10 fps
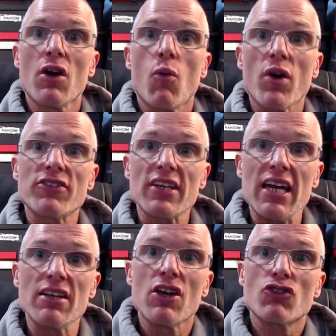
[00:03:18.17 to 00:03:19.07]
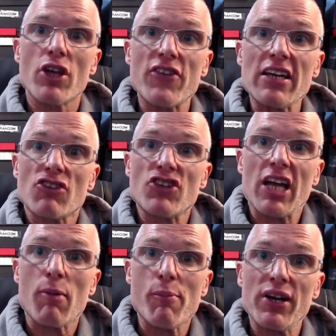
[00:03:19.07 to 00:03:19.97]
Once again, don't forget to check
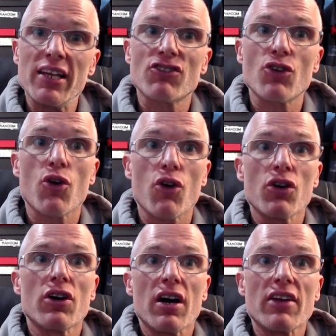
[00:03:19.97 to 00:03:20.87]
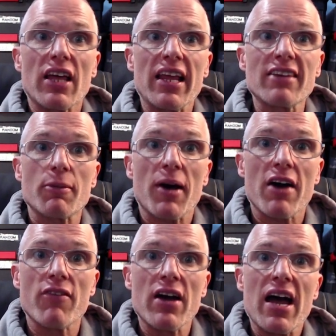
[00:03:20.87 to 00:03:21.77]
out my BrickLink store. The link's
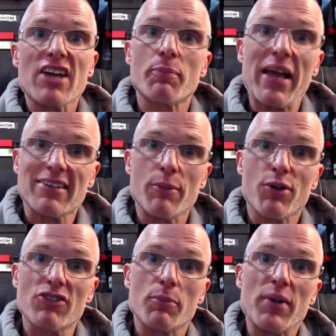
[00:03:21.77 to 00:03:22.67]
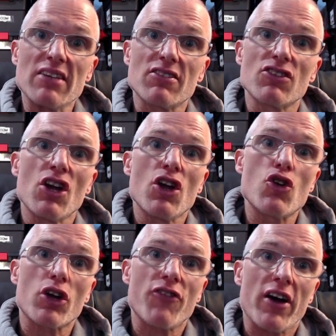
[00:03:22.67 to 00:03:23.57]
above. It's Blacktown Bricks and Pieces.
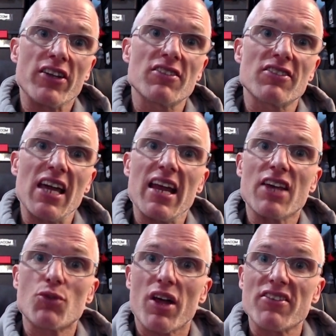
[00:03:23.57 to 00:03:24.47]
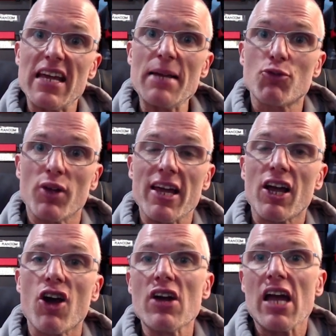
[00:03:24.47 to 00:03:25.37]
You're going to find this set as well as heaps of
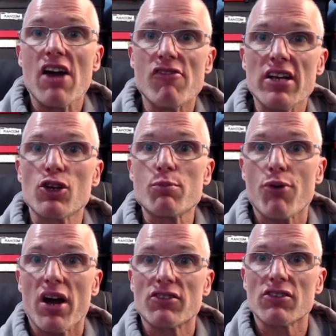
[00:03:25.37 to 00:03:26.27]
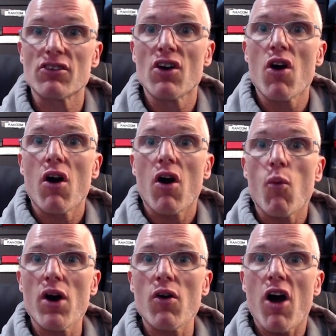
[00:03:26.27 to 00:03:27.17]
Lego at really good prices.
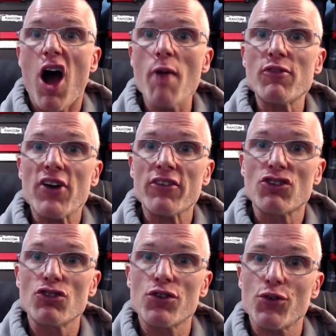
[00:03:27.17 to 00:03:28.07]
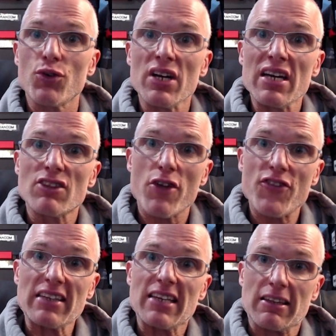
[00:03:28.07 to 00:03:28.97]
Well, I hope you found this useful. Don't
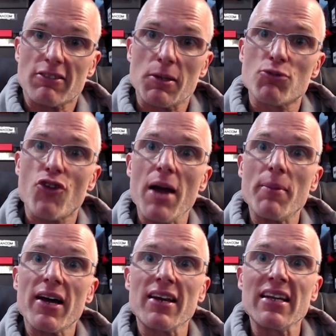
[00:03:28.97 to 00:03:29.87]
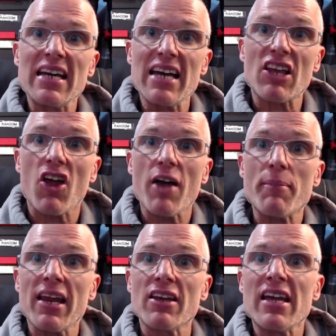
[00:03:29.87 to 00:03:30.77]
forget to hit the subscribe button, hit the like
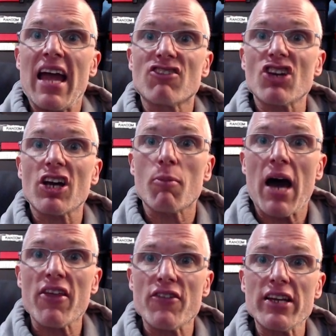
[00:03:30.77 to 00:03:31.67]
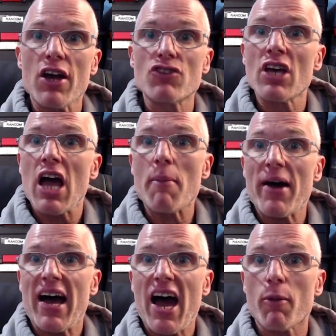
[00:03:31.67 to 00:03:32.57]
button, and check out all my other videos
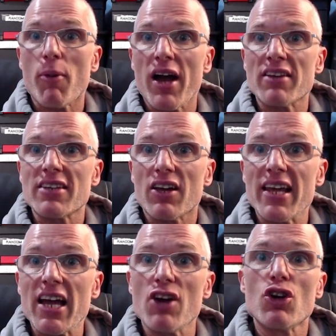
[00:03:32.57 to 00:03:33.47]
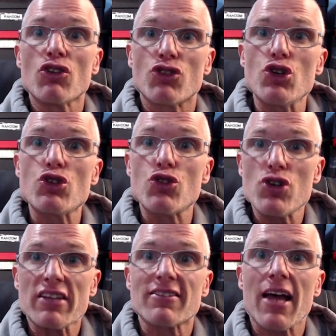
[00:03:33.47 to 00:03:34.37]
about how to buy and sell Lego so you too
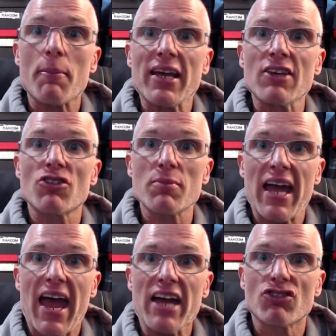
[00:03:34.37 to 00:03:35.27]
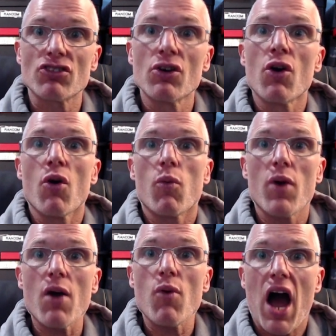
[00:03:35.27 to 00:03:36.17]
can start making some cash.
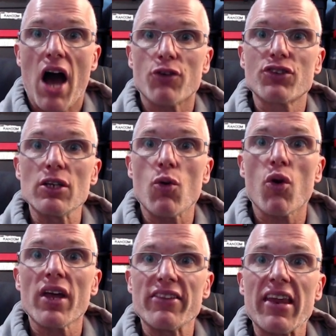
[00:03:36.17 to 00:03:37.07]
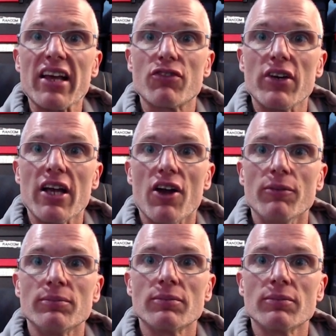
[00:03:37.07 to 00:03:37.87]
Well, I'll see you all in the next video.